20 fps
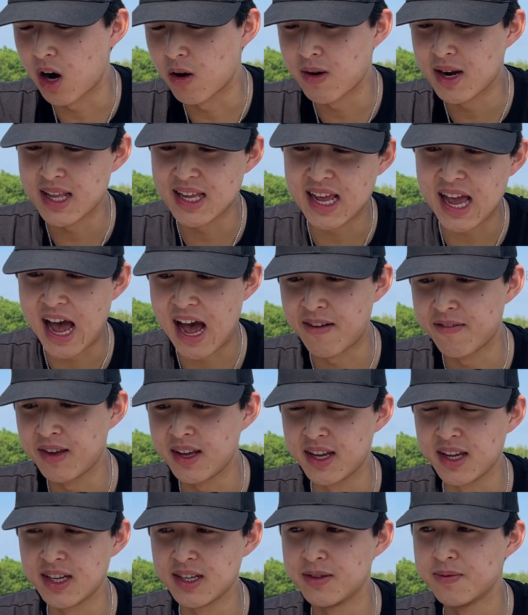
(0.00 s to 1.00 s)
already
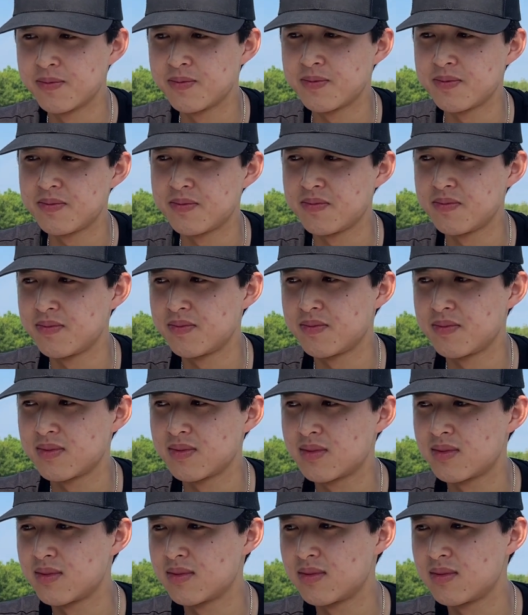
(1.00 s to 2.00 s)
having
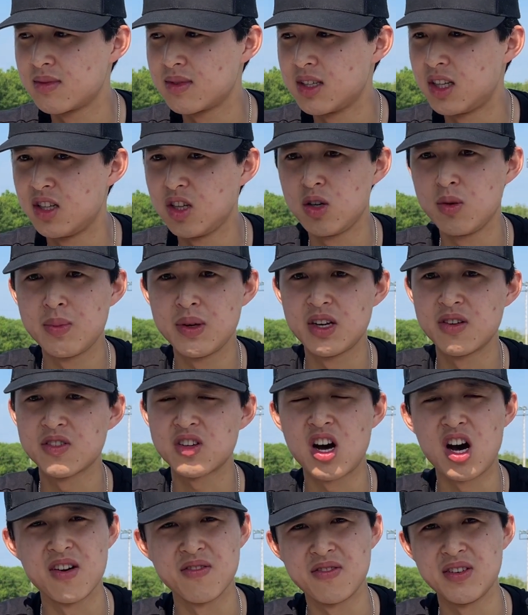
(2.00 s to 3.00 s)
a little bit of
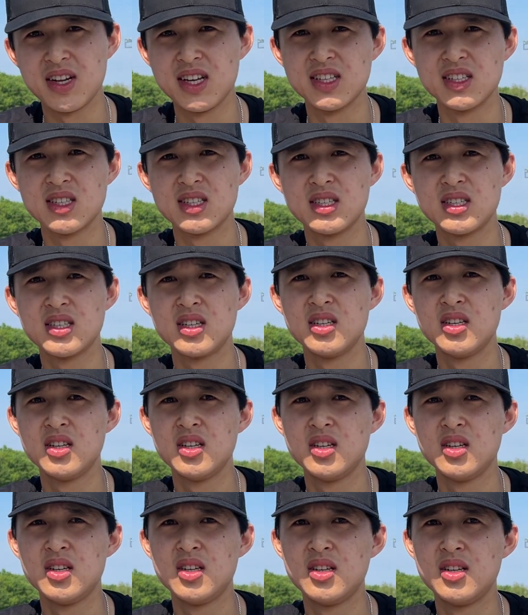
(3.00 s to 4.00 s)
confidence
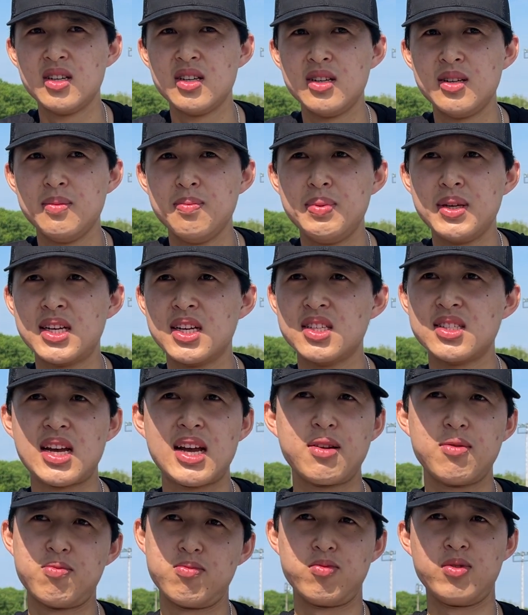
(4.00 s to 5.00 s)
because
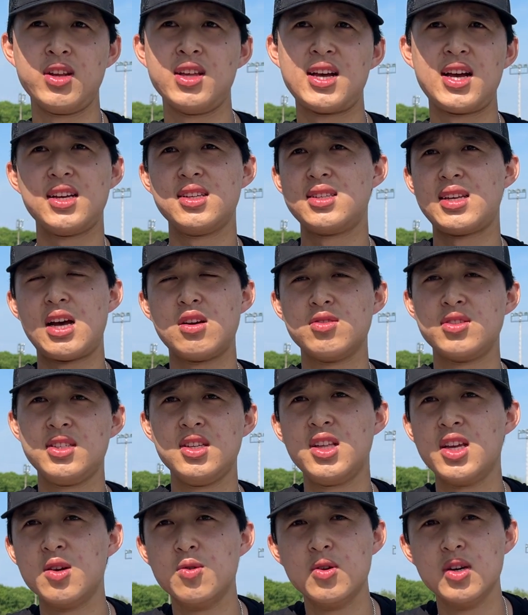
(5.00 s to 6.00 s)
I realized how
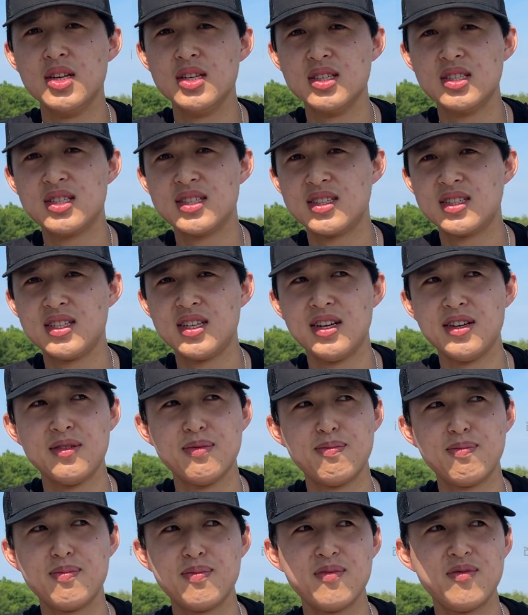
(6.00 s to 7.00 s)
silly it was to
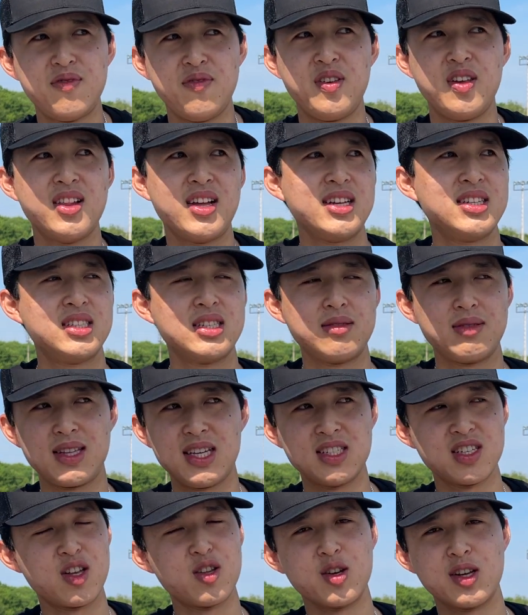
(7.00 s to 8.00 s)
feel like
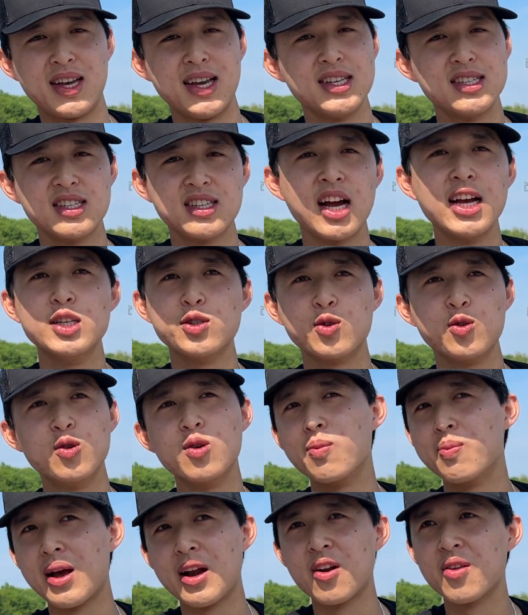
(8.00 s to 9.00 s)
these other kids in high school
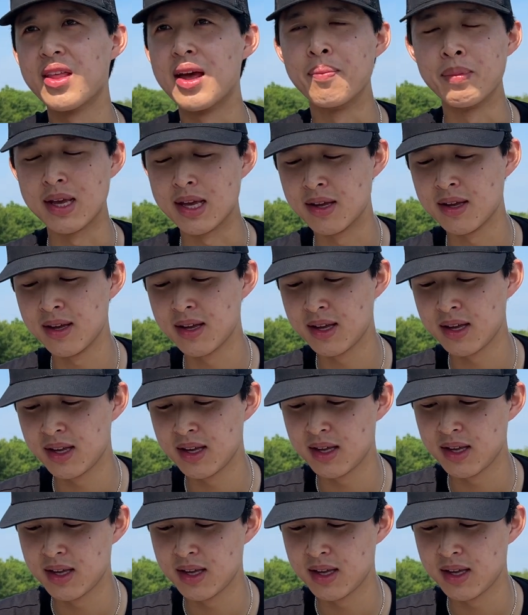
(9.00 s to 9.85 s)
were better than me.